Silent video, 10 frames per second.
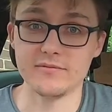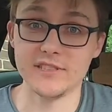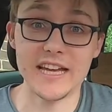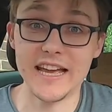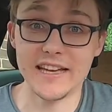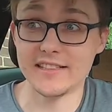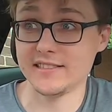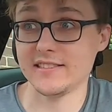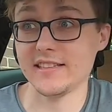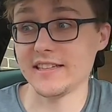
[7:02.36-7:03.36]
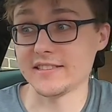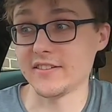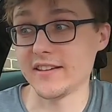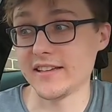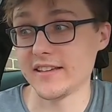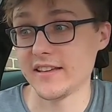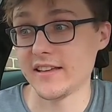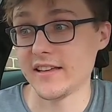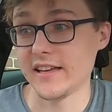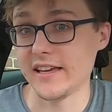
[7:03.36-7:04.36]
chairs, it's like,
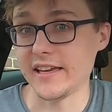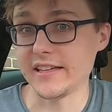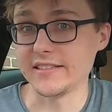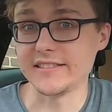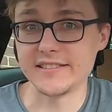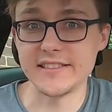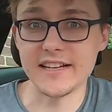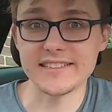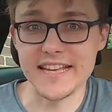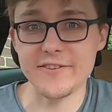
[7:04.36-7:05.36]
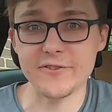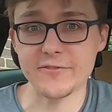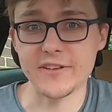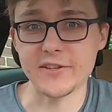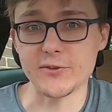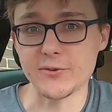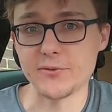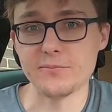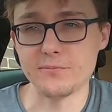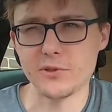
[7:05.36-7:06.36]
it does everything you
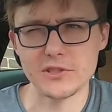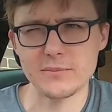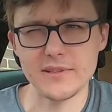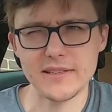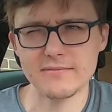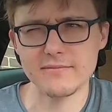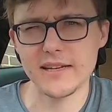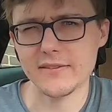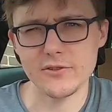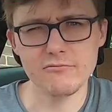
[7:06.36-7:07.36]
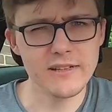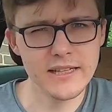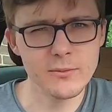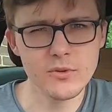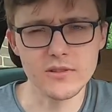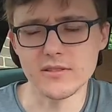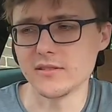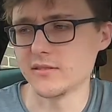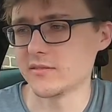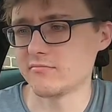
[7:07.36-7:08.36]
could possibly ever really want.
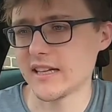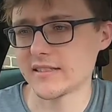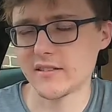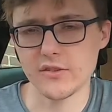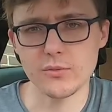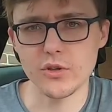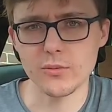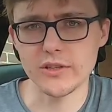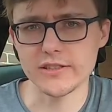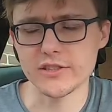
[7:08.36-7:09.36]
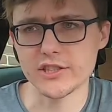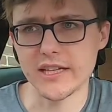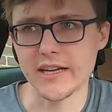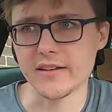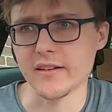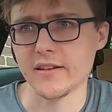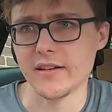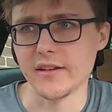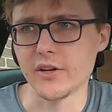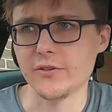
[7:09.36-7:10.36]
And that's kind of what I wanted to share.
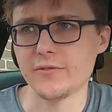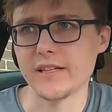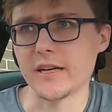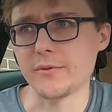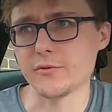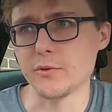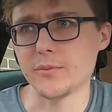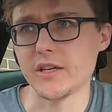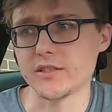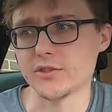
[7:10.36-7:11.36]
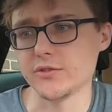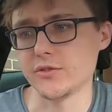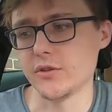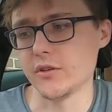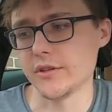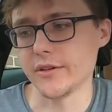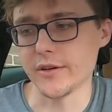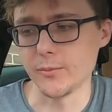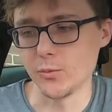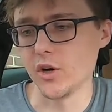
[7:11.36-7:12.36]
And hopefully, coming from a person who's not, you know, I
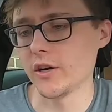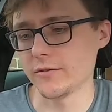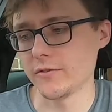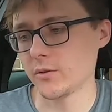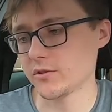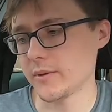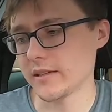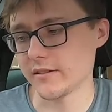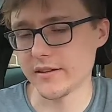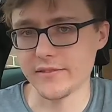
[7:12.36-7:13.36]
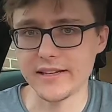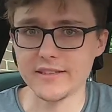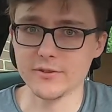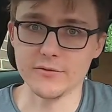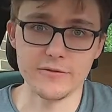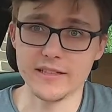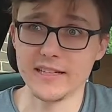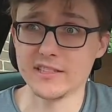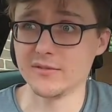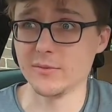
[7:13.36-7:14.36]
don't work for Volkswagen, I don't have any sort of
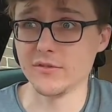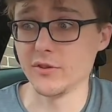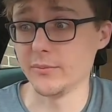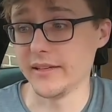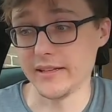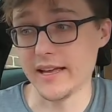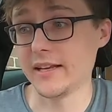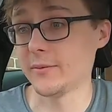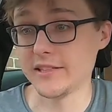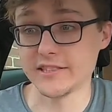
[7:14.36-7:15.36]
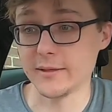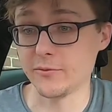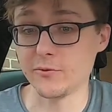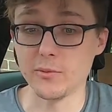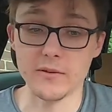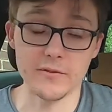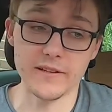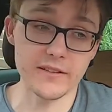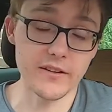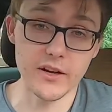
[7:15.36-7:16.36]
affiliation with them in any way, shape or form, other than the
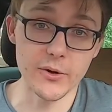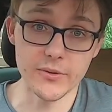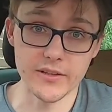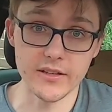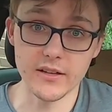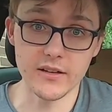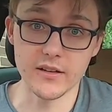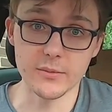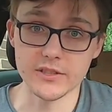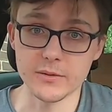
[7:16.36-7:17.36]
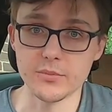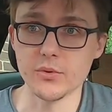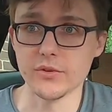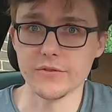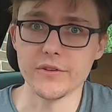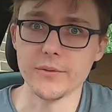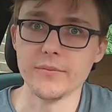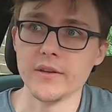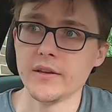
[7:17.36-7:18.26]
fact that I own a car which I bought off them.